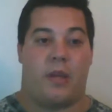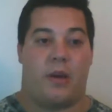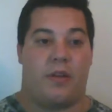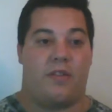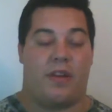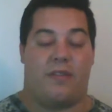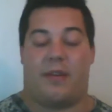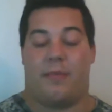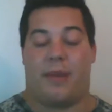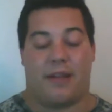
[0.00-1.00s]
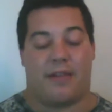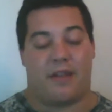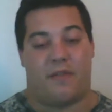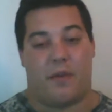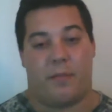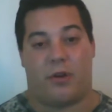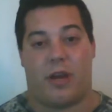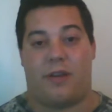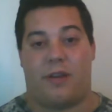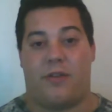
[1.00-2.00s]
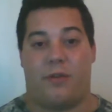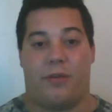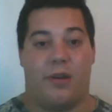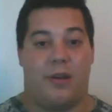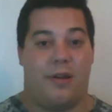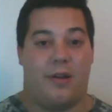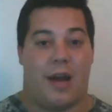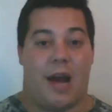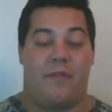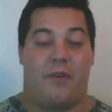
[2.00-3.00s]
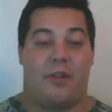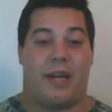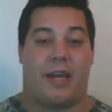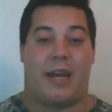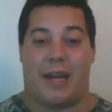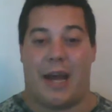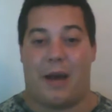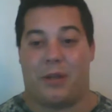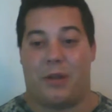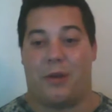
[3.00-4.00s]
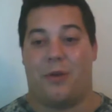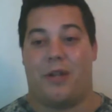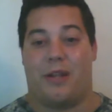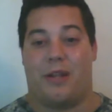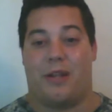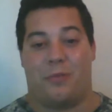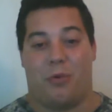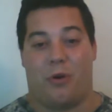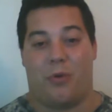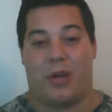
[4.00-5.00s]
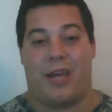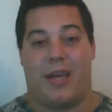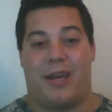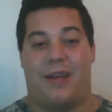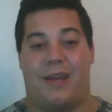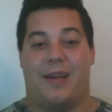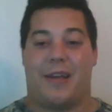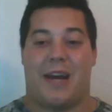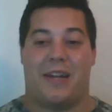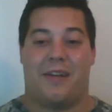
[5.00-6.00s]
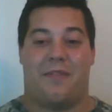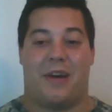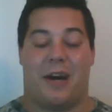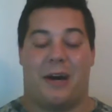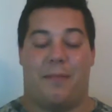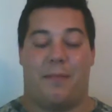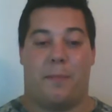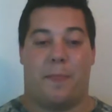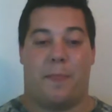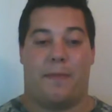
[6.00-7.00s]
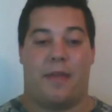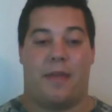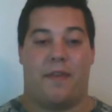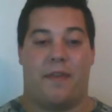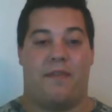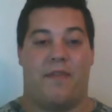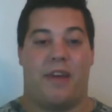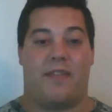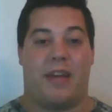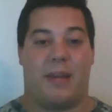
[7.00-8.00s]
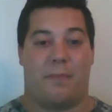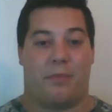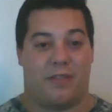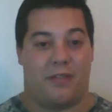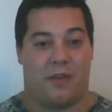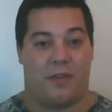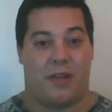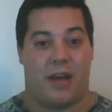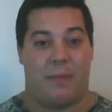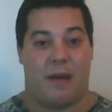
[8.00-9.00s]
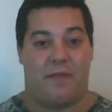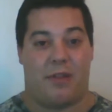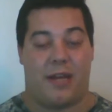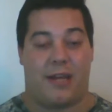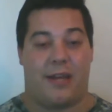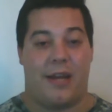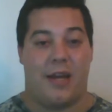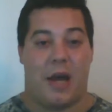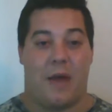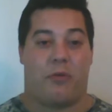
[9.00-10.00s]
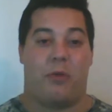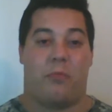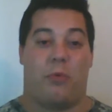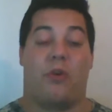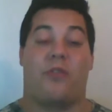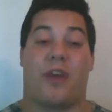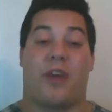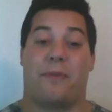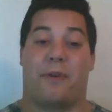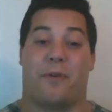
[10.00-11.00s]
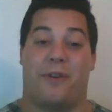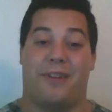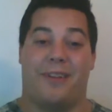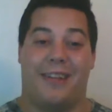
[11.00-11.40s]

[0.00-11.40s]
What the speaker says: It's easy to make that stuff up in your head too. I feel like hanging out with you, and the more we kind of have investigated places over the time, I feel like I've grown more skeptical